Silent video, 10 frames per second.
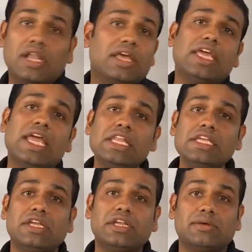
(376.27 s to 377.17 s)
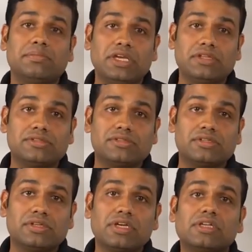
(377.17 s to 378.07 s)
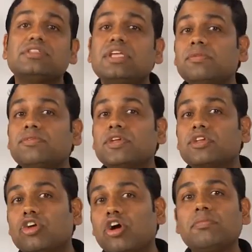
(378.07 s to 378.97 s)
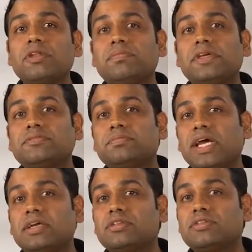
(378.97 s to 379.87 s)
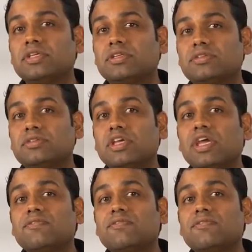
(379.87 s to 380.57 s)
Like any database, some of the common best practices